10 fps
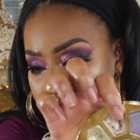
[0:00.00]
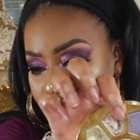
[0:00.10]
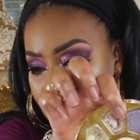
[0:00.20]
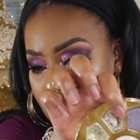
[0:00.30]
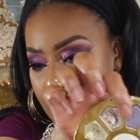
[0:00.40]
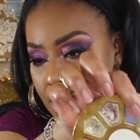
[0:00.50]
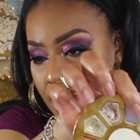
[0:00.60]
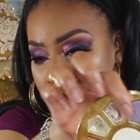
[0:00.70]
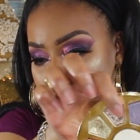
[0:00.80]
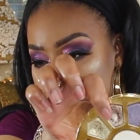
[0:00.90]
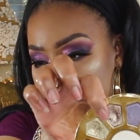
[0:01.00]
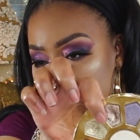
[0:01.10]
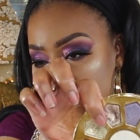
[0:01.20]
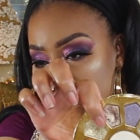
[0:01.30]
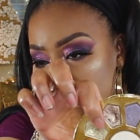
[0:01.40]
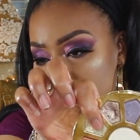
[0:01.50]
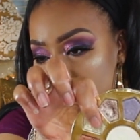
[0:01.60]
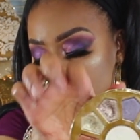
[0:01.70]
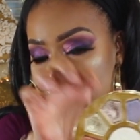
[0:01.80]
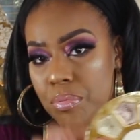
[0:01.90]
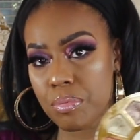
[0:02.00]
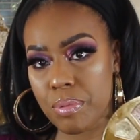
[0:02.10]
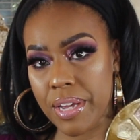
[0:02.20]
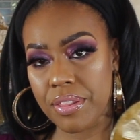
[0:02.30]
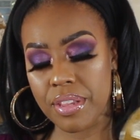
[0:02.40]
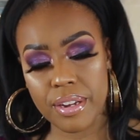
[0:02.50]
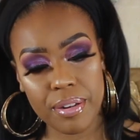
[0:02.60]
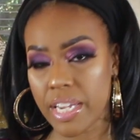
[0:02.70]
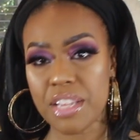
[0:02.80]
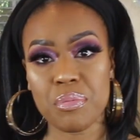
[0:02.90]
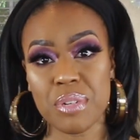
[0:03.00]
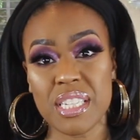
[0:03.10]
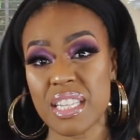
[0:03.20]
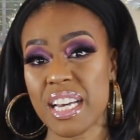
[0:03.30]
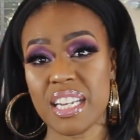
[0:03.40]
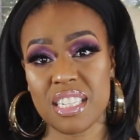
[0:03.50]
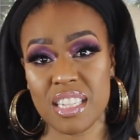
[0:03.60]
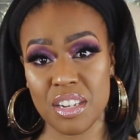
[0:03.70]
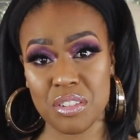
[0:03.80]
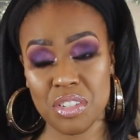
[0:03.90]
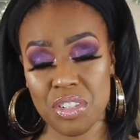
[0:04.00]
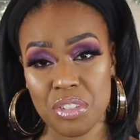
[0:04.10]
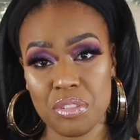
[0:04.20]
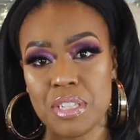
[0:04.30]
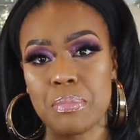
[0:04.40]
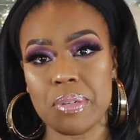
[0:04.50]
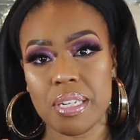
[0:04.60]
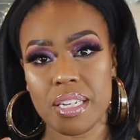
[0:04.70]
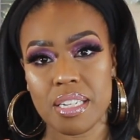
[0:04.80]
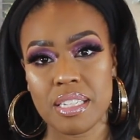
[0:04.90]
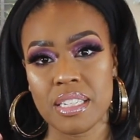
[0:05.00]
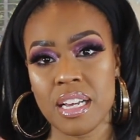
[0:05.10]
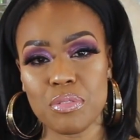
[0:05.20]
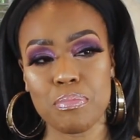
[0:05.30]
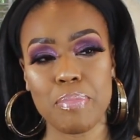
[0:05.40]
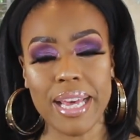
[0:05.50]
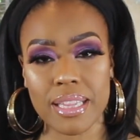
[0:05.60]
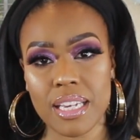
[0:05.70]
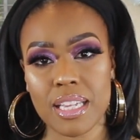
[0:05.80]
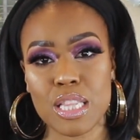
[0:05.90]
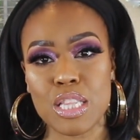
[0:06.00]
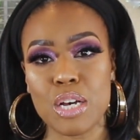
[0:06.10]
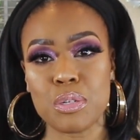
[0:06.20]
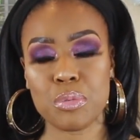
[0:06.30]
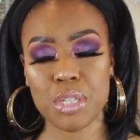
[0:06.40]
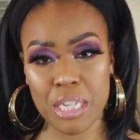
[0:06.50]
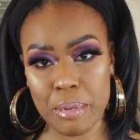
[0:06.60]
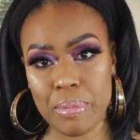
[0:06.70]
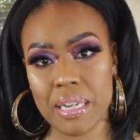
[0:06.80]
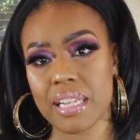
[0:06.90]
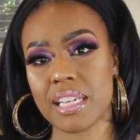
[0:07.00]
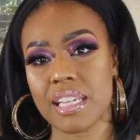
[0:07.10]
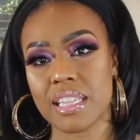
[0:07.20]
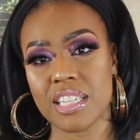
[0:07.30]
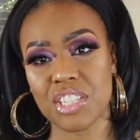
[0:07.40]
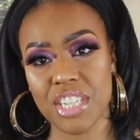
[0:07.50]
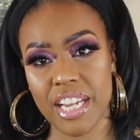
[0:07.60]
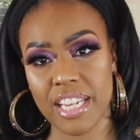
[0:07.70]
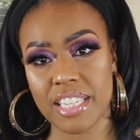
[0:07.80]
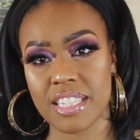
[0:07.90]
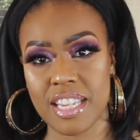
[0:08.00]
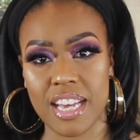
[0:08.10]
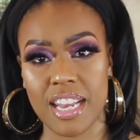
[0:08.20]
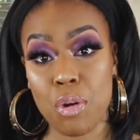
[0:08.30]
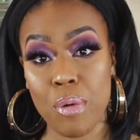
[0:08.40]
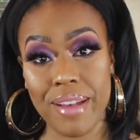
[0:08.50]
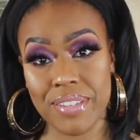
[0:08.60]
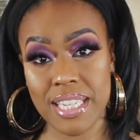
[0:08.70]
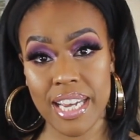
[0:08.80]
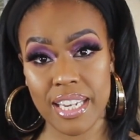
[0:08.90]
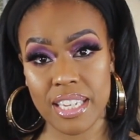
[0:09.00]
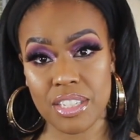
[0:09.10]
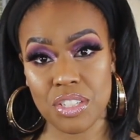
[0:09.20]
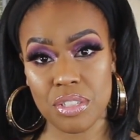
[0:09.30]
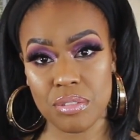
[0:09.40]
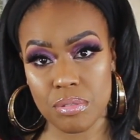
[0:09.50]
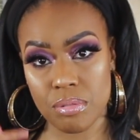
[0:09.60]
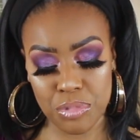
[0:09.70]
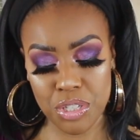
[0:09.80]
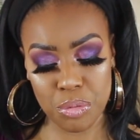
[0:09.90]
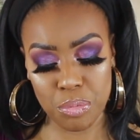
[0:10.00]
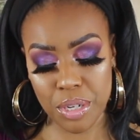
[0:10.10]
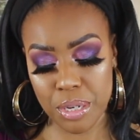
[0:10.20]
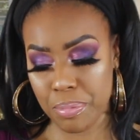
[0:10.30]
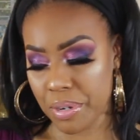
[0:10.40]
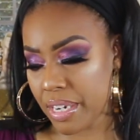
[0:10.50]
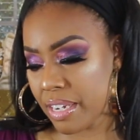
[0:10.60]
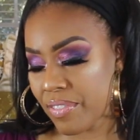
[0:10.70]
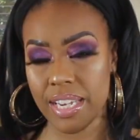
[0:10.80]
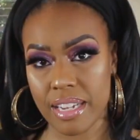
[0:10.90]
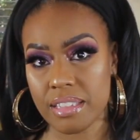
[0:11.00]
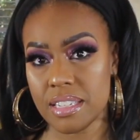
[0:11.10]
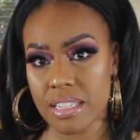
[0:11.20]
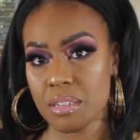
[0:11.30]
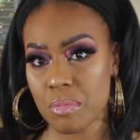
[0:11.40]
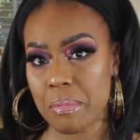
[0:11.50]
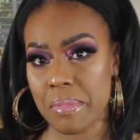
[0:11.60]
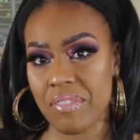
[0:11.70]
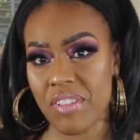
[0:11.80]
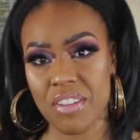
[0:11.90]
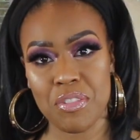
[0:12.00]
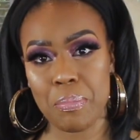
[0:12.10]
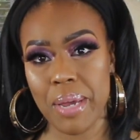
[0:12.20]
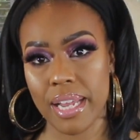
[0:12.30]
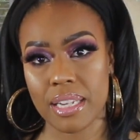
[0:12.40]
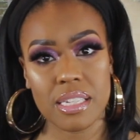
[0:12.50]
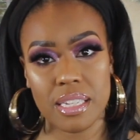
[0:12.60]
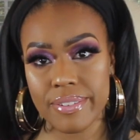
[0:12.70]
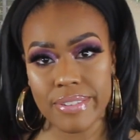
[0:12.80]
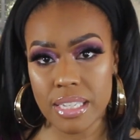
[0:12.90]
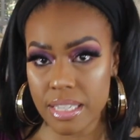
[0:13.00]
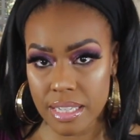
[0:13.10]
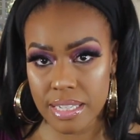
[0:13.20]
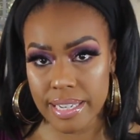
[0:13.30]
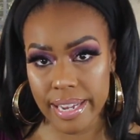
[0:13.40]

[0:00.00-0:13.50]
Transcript: as you can see in those two right there. And the reason that it's those two is because back then those were typically the shades that gravitated to just really pretty. Yeah, this is one of my favorite palettes even to this